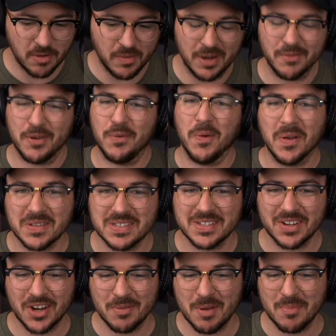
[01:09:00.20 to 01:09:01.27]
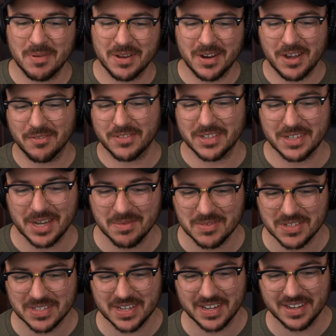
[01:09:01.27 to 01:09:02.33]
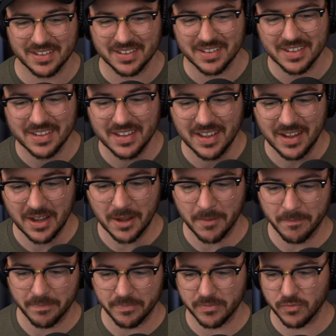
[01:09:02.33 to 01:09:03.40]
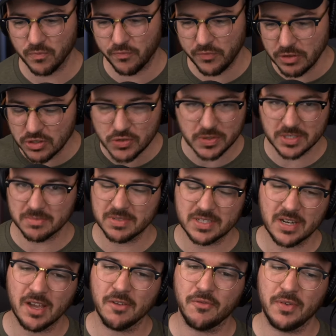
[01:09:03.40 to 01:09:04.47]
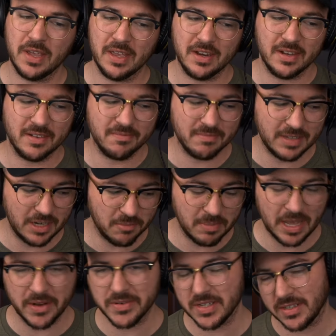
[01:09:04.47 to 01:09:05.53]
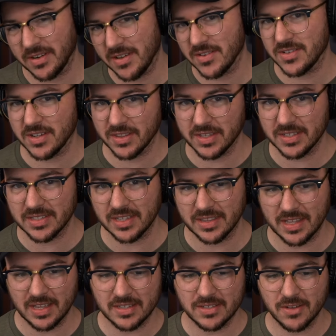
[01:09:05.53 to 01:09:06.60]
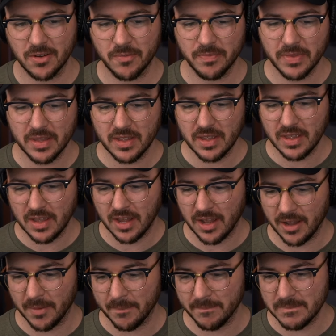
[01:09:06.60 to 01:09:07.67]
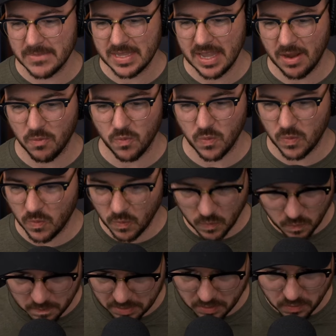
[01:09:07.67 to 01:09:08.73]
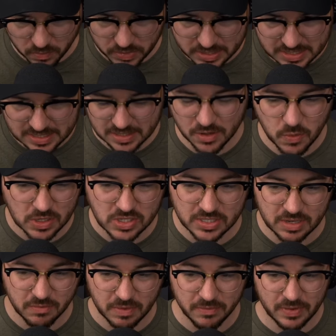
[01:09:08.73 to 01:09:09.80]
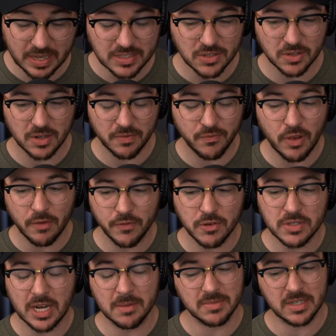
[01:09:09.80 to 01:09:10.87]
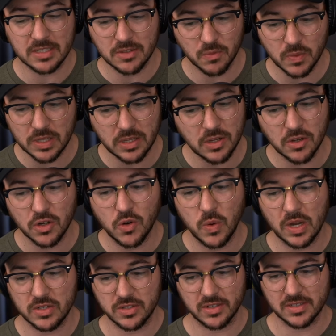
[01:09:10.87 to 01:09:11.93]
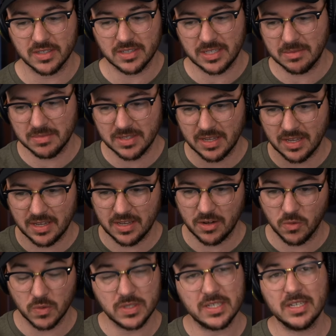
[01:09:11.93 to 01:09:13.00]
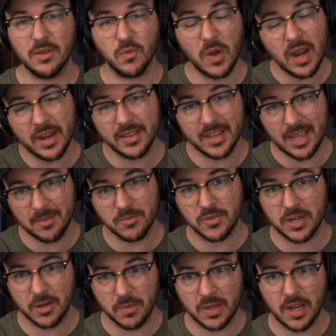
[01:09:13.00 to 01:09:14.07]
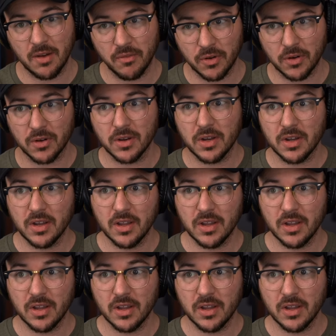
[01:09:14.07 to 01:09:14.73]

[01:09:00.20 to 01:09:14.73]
about whatever he wants to talk about, but oftentimes just kind of futurism stuff and, you know, battery technology and things like that. So... yeah, but this is a question that we've answered a few times, and it's a really good question because it seems like, you know, we're seeing Rocket Lab try to recover